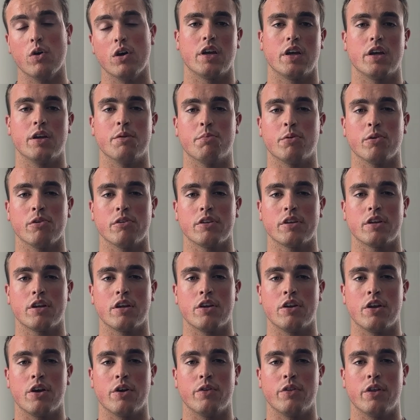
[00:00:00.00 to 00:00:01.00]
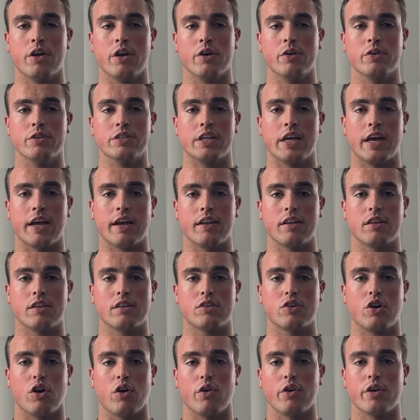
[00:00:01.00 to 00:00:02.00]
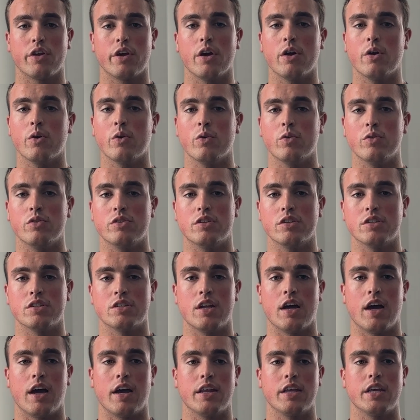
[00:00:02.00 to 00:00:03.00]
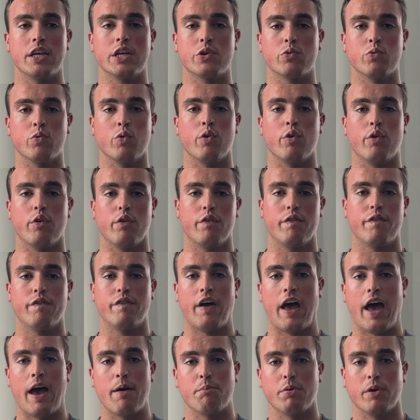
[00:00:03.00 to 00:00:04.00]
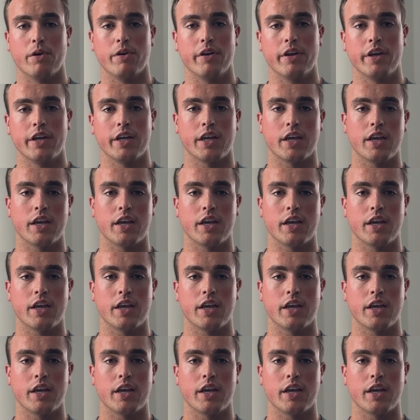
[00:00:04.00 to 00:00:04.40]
An important thing to know though is that cardio does not equal fat burning.